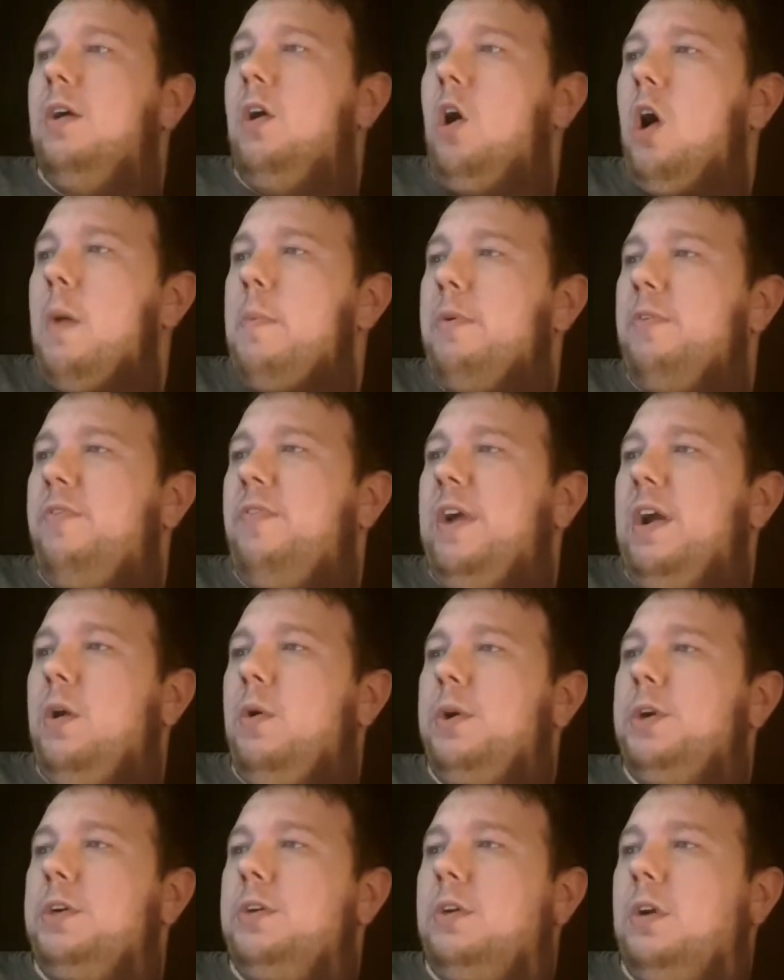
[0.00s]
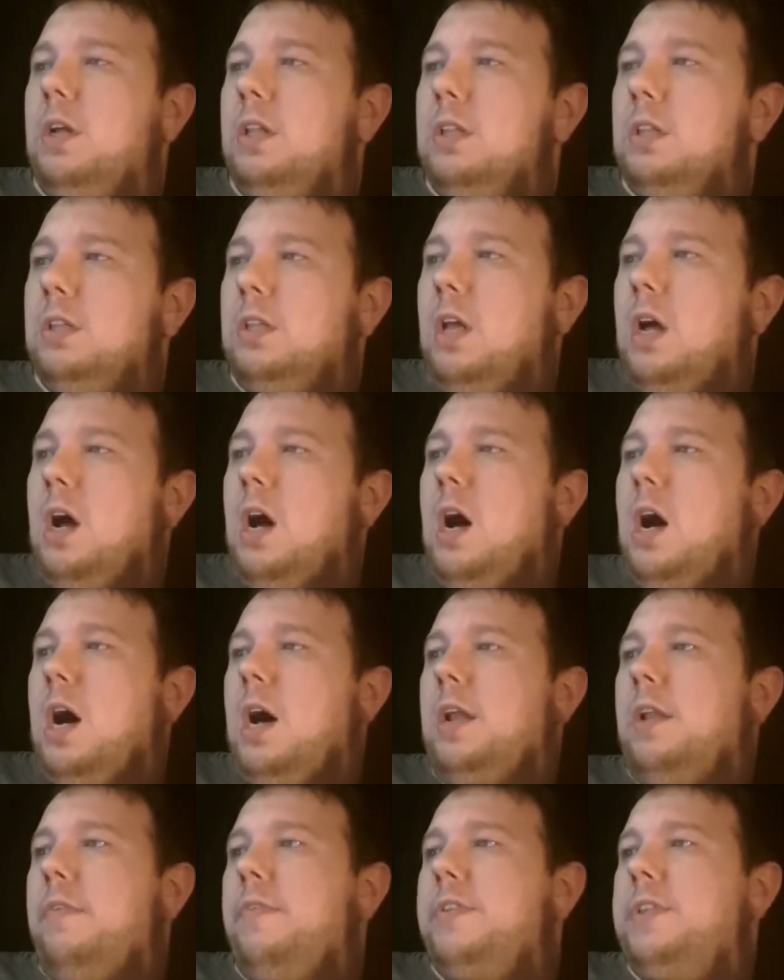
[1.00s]
Armor failure a
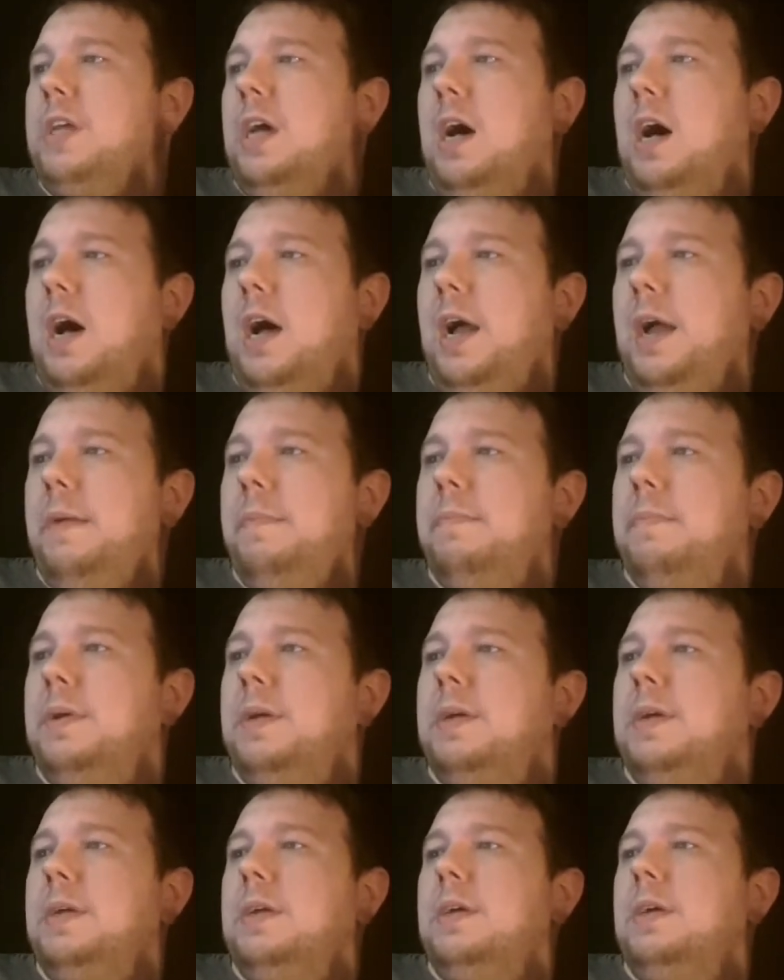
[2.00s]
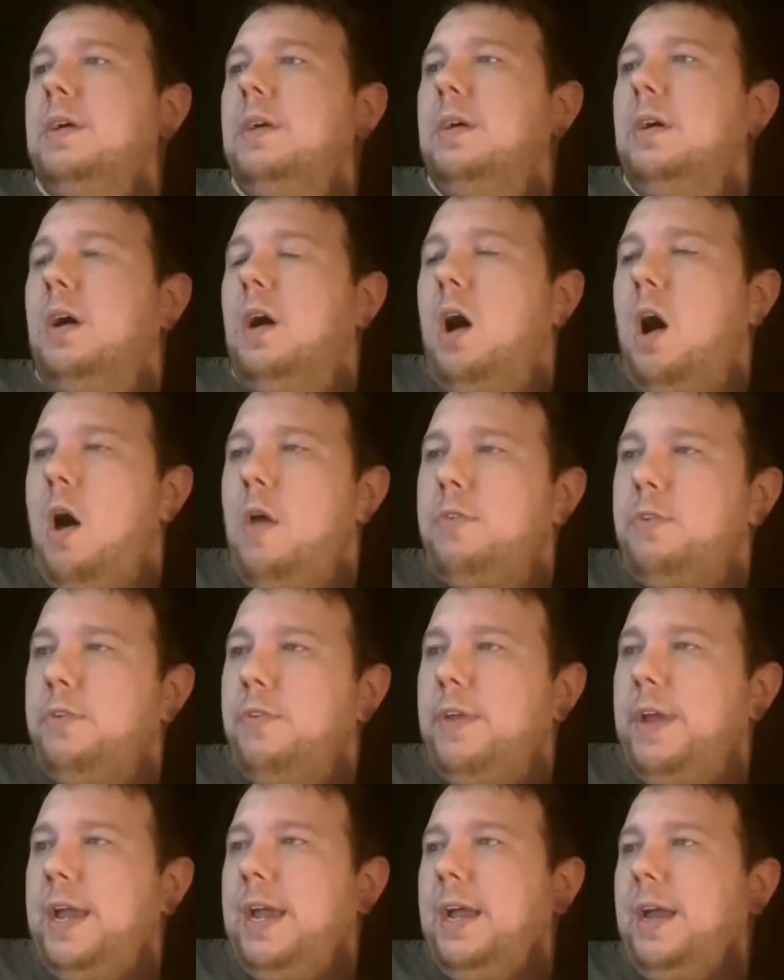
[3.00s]
lot of the time,
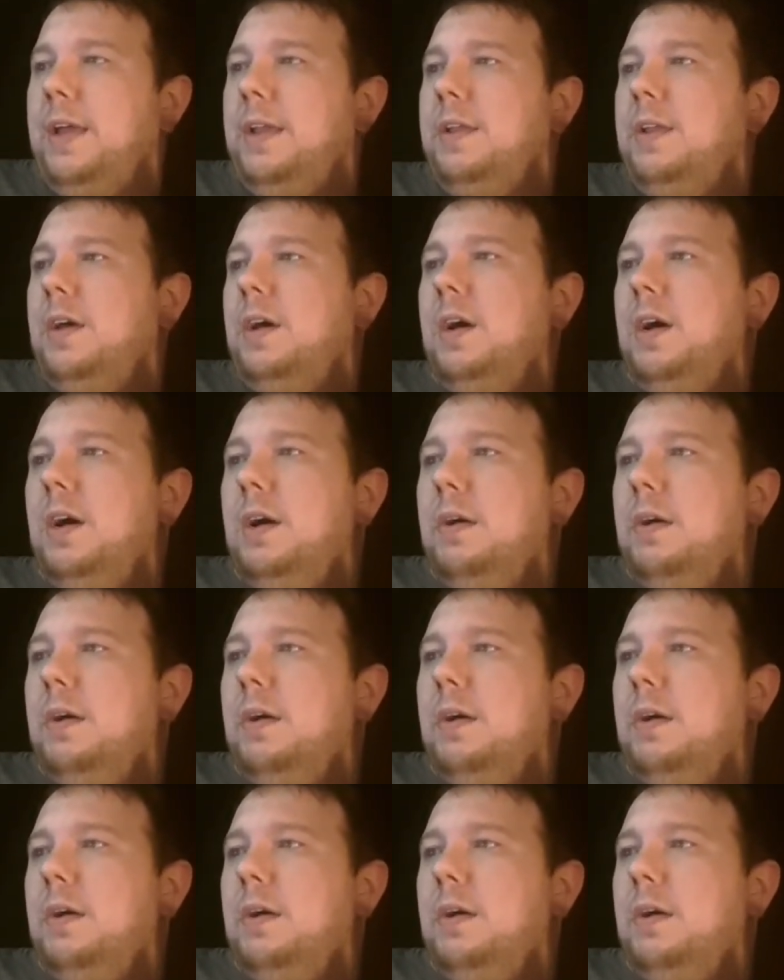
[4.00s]
other than